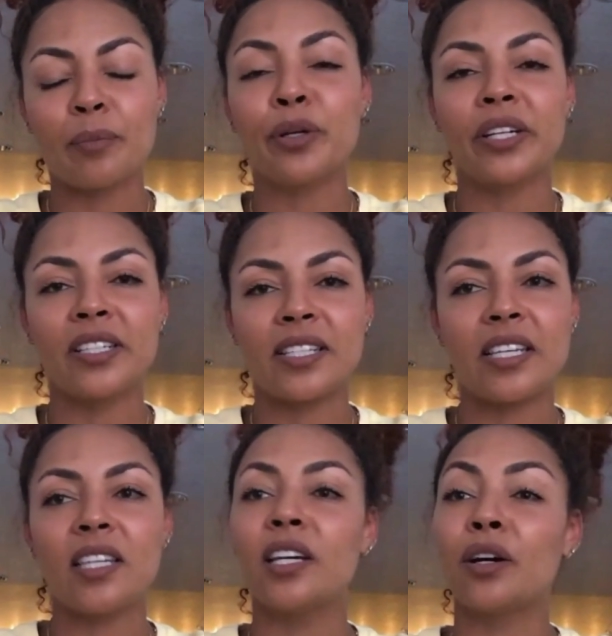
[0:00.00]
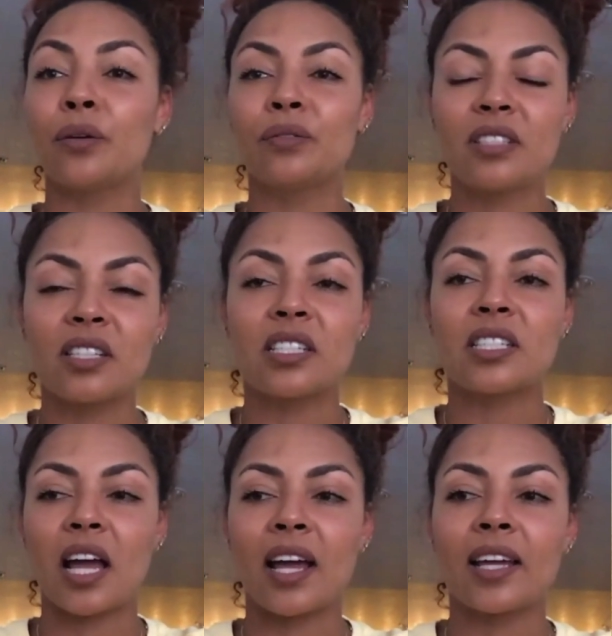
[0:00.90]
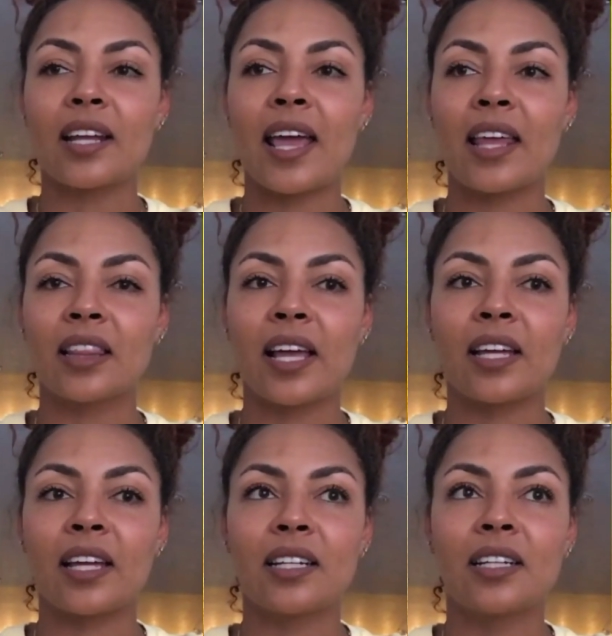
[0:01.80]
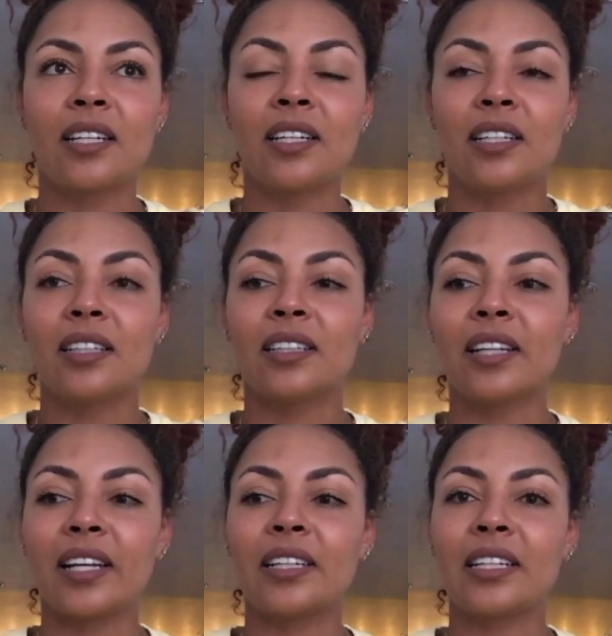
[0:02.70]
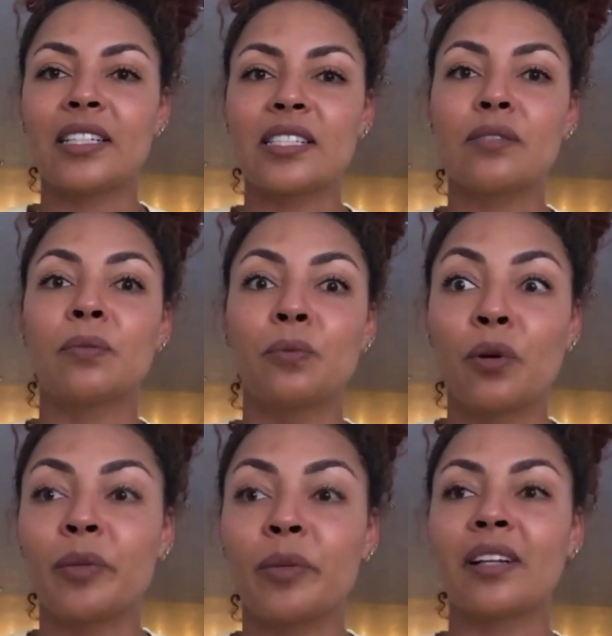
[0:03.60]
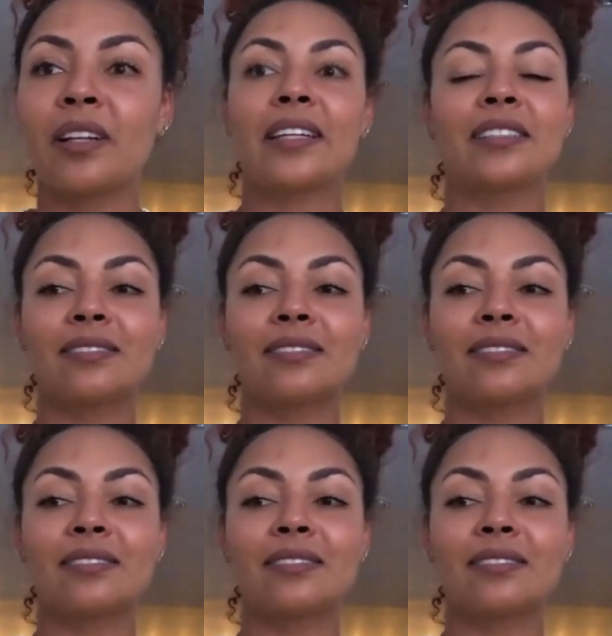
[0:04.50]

put his ego to the side and let his woman, like,